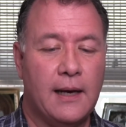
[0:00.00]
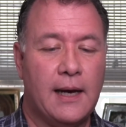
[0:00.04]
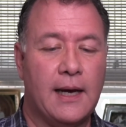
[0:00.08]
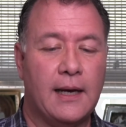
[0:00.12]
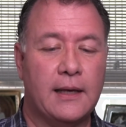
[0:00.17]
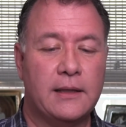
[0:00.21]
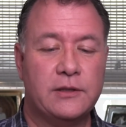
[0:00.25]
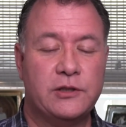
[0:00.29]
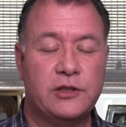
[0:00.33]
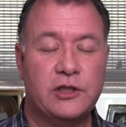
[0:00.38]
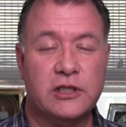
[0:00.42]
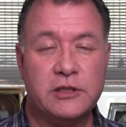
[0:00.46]

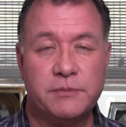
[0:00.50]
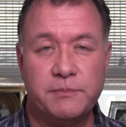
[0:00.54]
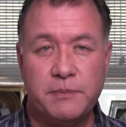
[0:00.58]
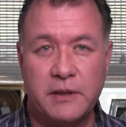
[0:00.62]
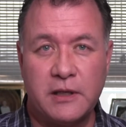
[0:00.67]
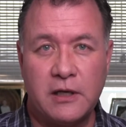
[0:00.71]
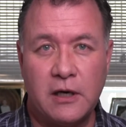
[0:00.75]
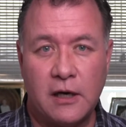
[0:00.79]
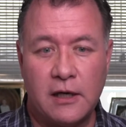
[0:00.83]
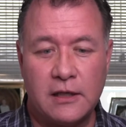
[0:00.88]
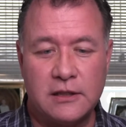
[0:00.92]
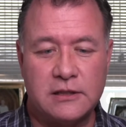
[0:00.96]
Uh, just
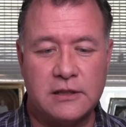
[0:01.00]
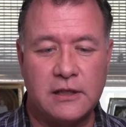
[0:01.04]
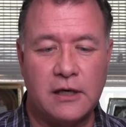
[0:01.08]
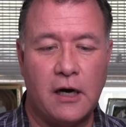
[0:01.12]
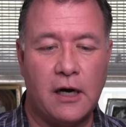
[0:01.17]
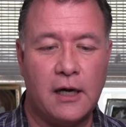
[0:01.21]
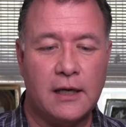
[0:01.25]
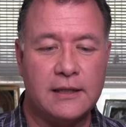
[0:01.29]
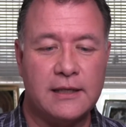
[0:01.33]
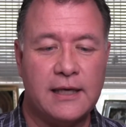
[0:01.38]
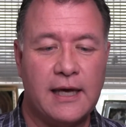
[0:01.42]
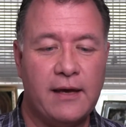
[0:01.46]
because
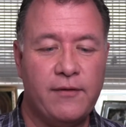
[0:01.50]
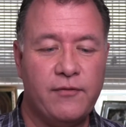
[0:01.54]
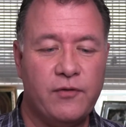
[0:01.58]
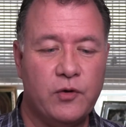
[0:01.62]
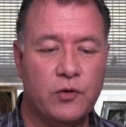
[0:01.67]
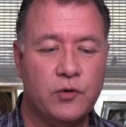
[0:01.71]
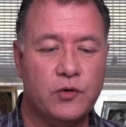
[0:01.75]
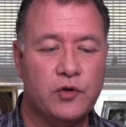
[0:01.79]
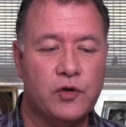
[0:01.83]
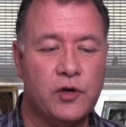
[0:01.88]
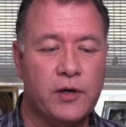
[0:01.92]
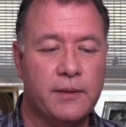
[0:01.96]
God gave
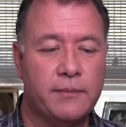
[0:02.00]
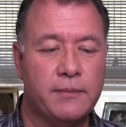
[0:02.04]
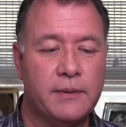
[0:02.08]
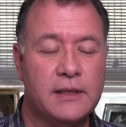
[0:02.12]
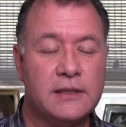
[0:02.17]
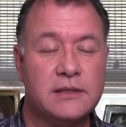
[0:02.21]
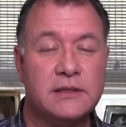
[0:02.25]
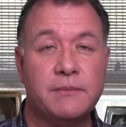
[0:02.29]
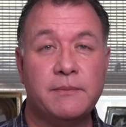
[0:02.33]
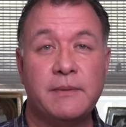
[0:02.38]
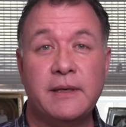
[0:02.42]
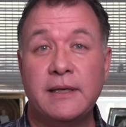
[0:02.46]
you a dream
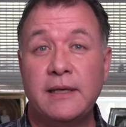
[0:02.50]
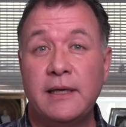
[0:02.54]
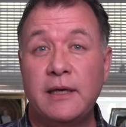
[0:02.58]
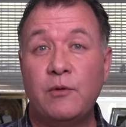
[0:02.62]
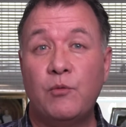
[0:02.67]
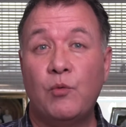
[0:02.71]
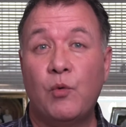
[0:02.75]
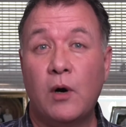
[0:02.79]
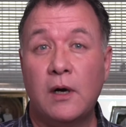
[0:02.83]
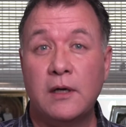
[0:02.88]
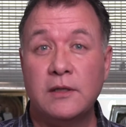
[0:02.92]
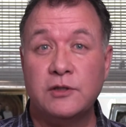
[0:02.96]
doesn't mean He
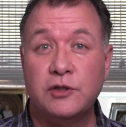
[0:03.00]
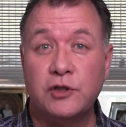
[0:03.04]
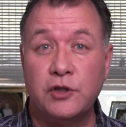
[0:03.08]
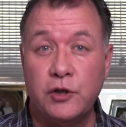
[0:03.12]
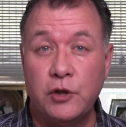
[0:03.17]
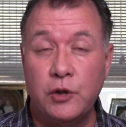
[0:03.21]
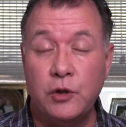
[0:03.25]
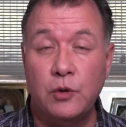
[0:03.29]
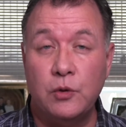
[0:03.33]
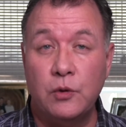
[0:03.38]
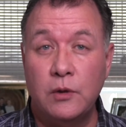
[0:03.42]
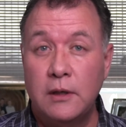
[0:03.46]
wants
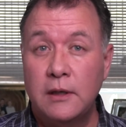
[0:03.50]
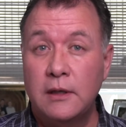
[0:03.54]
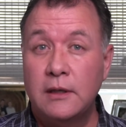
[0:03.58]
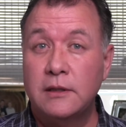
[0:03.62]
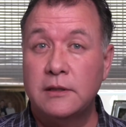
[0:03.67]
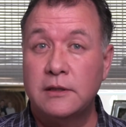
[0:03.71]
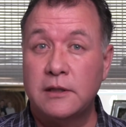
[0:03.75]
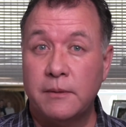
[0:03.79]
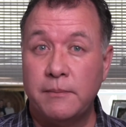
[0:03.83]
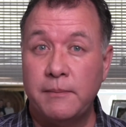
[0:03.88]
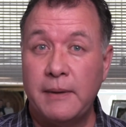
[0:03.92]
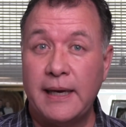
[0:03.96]
you
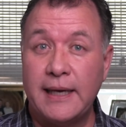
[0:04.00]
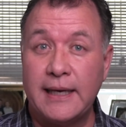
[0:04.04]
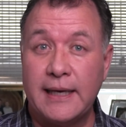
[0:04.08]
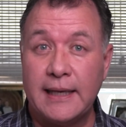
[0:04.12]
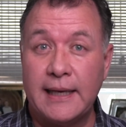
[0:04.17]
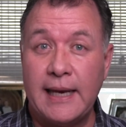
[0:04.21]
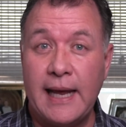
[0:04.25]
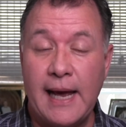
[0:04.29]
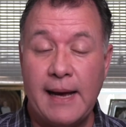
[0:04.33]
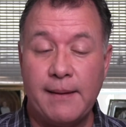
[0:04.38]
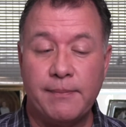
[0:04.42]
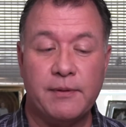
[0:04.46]
to make
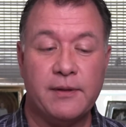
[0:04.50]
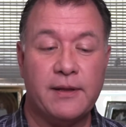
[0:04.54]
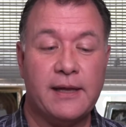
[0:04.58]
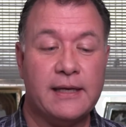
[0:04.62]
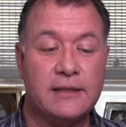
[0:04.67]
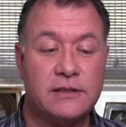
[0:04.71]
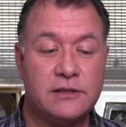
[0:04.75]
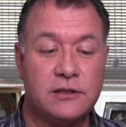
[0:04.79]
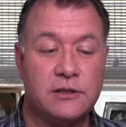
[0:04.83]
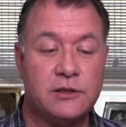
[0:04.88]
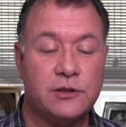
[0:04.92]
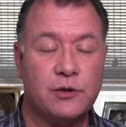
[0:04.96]
it happen.
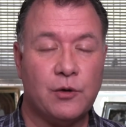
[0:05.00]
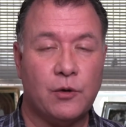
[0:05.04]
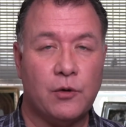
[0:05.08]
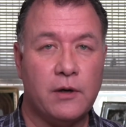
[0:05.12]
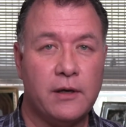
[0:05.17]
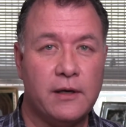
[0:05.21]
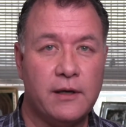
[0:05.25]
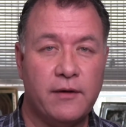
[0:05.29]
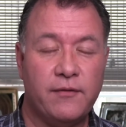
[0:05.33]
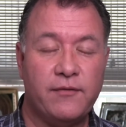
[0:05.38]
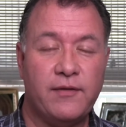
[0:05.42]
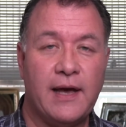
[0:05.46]
That's the
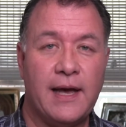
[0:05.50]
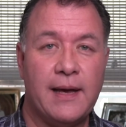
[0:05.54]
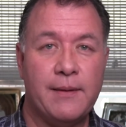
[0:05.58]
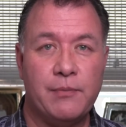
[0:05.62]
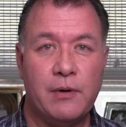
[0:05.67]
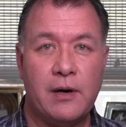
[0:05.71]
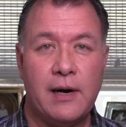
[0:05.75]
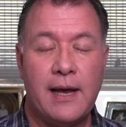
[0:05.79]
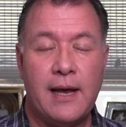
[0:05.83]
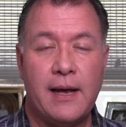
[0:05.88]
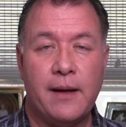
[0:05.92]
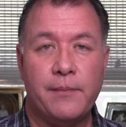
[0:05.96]
story of
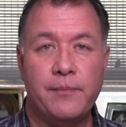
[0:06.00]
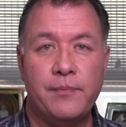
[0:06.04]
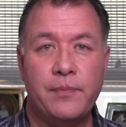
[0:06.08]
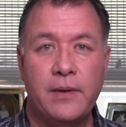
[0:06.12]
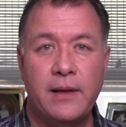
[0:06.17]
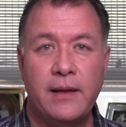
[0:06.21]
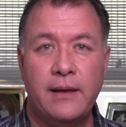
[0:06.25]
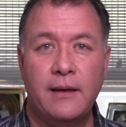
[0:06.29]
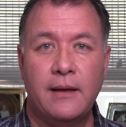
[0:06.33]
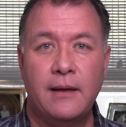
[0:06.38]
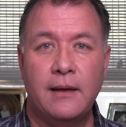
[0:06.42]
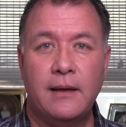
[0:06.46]
Abraham
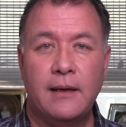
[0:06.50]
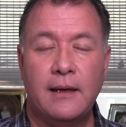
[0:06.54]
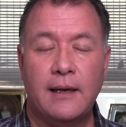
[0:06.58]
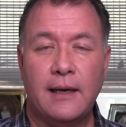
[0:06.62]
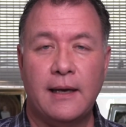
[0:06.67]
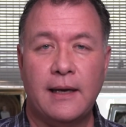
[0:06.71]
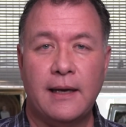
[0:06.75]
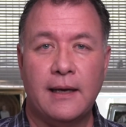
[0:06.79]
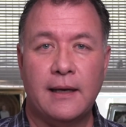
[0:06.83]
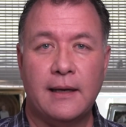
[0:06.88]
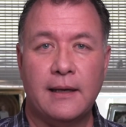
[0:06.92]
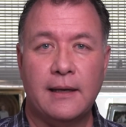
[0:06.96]

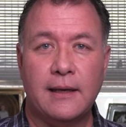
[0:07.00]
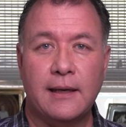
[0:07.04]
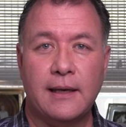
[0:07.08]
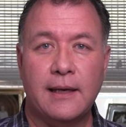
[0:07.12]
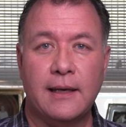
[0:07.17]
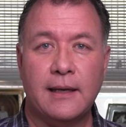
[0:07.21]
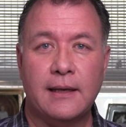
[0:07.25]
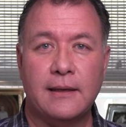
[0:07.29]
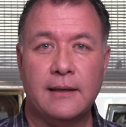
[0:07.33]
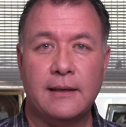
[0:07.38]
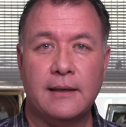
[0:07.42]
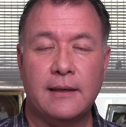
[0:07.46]
and,
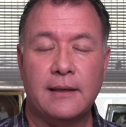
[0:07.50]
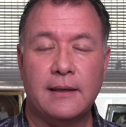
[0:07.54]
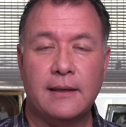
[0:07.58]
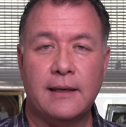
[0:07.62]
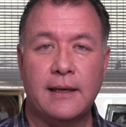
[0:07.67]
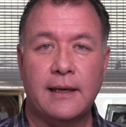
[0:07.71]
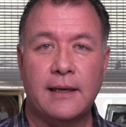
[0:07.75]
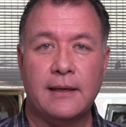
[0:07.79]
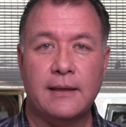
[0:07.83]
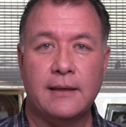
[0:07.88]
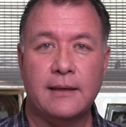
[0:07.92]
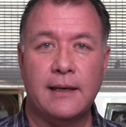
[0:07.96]
and,
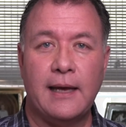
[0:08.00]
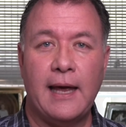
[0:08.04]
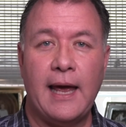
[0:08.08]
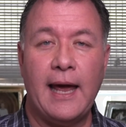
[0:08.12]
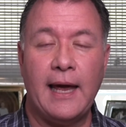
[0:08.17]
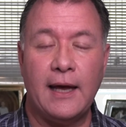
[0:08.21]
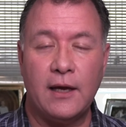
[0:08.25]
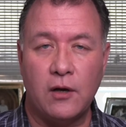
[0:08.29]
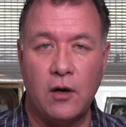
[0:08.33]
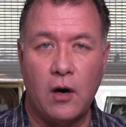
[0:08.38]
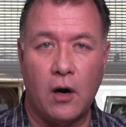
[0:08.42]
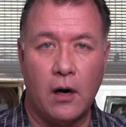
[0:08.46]
and
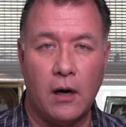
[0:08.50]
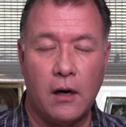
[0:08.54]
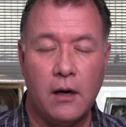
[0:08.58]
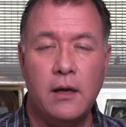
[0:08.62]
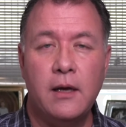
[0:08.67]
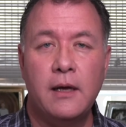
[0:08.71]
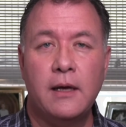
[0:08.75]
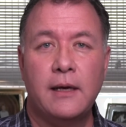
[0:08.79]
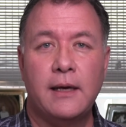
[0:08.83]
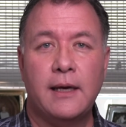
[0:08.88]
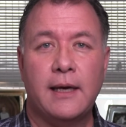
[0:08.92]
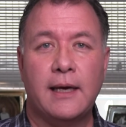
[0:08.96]
Hagar,
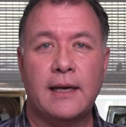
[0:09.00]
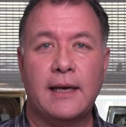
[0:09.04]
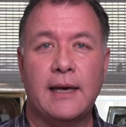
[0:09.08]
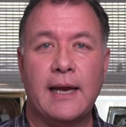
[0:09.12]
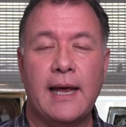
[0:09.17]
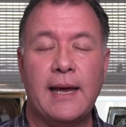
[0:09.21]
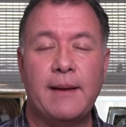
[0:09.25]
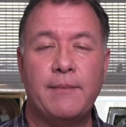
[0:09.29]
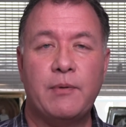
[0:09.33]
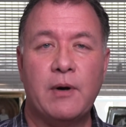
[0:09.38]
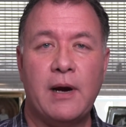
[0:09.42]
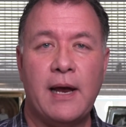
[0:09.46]
and
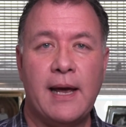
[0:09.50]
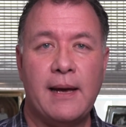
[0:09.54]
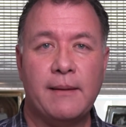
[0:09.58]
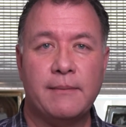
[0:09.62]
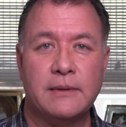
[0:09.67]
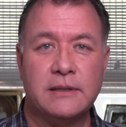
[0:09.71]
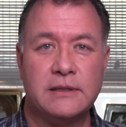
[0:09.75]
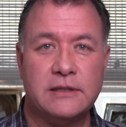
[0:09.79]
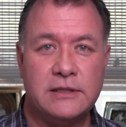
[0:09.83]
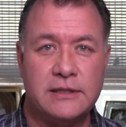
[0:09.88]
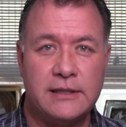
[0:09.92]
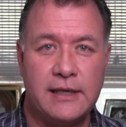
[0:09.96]
Abraham
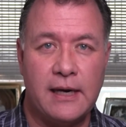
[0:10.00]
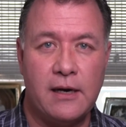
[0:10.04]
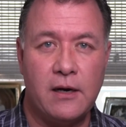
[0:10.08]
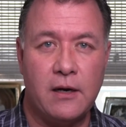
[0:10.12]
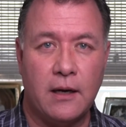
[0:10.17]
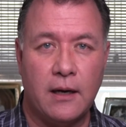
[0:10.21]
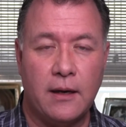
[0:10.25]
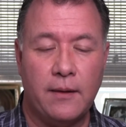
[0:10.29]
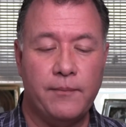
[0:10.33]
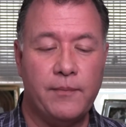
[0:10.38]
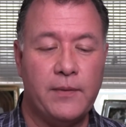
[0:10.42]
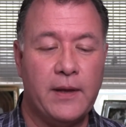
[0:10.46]
and
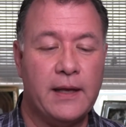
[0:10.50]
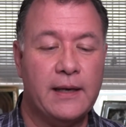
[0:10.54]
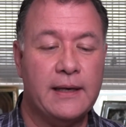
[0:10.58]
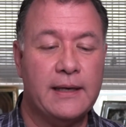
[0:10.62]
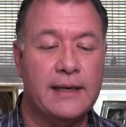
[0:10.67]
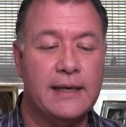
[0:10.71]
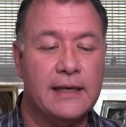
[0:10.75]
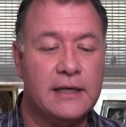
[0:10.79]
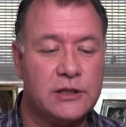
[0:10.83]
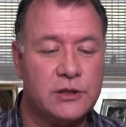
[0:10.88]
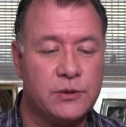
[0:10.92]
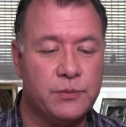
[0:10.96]
Sarah, and
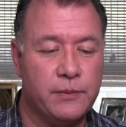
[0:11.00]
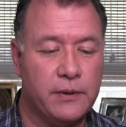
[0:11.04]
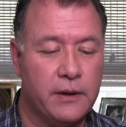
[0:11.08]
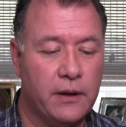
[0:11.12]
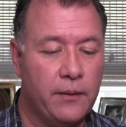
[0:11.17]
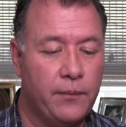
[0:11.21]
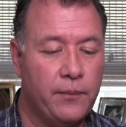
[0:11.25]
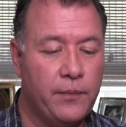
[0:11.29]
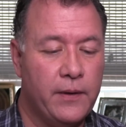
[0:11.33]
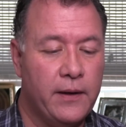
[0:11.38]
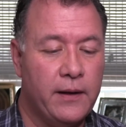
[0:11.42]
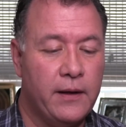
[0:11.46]

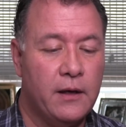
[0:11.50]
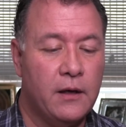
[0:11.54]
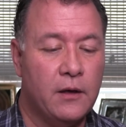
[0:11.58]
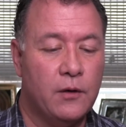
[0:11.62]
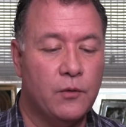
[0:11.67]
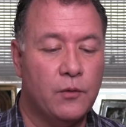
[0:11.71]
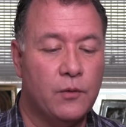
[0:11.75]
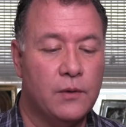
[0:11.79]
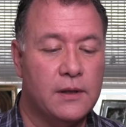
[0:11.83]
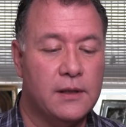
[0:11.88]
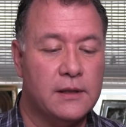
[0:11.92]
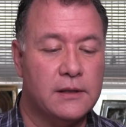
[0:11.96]
Ishmael.
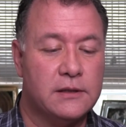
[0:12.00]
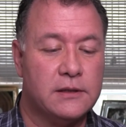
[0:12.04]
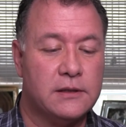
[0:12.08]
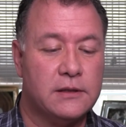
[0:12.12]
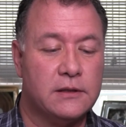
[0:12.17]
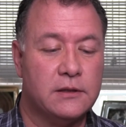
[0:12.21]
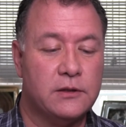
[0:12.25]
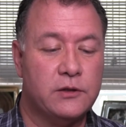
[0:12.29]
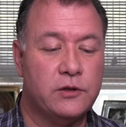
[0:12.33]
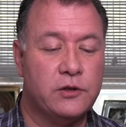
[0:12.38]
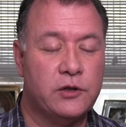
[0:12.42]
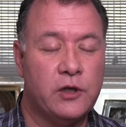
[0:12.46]
Was
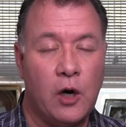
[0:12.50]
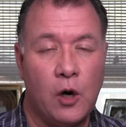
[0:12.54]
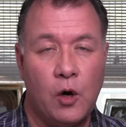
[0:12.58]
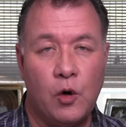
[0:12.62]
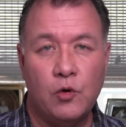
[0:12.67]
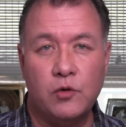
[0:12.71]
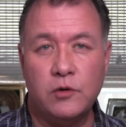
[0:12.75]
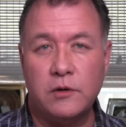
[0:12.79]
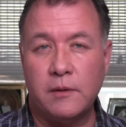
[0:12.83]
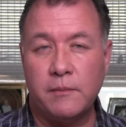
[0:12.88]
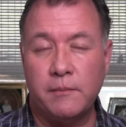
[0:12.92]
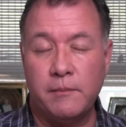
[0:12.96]

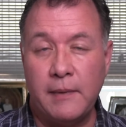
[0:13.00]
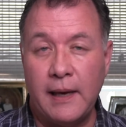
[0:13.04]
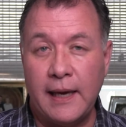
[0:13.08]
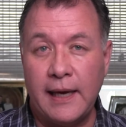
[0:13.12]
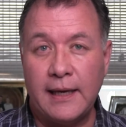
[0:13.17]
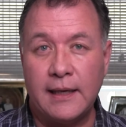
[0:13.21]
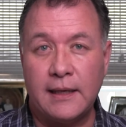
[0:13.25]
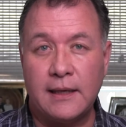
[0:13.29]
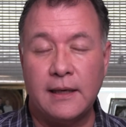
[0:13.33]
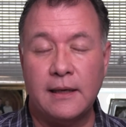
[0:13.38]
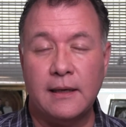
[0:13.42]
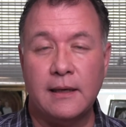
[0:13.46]
don't
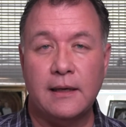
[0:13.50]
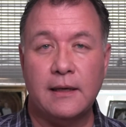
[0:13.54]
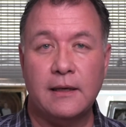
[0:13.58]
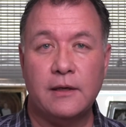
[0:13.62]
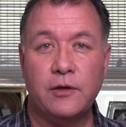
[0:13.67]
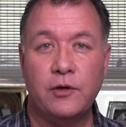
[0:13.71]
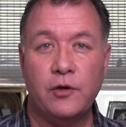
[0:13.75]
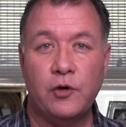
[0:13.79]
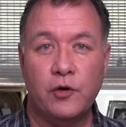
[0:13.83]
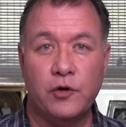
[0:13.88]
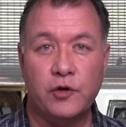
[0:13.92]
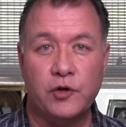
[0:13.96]
make
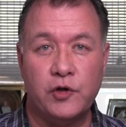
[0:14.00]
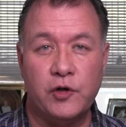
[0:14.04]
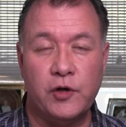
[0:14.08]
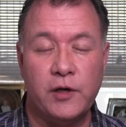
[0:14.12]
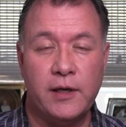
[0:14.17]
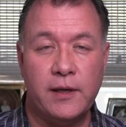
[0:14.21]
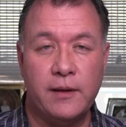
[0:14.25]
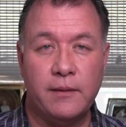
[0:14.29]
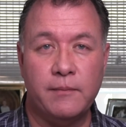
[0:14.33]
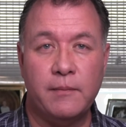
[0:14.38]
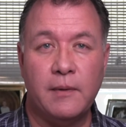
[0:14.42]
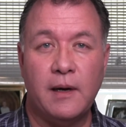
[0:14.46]
your
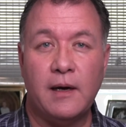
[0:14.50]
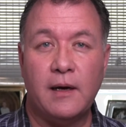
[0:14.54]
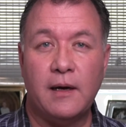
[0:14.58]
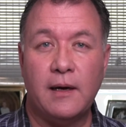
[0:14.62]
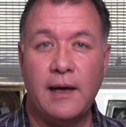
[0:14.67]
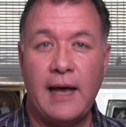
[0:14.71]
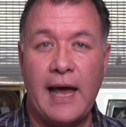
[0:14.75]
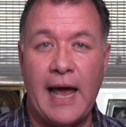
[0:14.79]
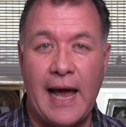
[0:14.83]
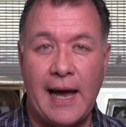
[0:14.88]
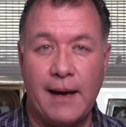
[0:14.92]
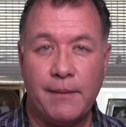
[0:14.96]
dream
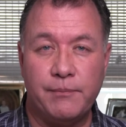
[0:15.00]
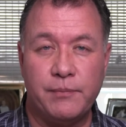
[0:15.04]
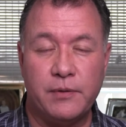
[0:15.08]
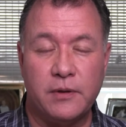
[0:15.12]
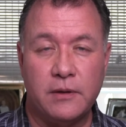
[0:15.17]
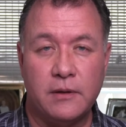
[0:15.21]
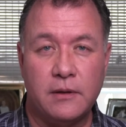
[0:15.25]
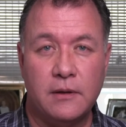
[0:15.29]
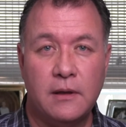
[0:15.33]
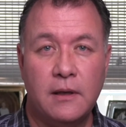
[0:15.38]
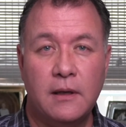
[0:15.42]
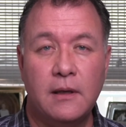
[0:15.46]

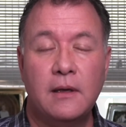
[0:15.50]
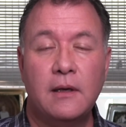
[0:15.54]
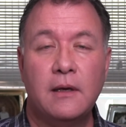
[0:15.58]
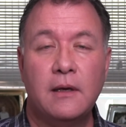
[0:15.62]
happen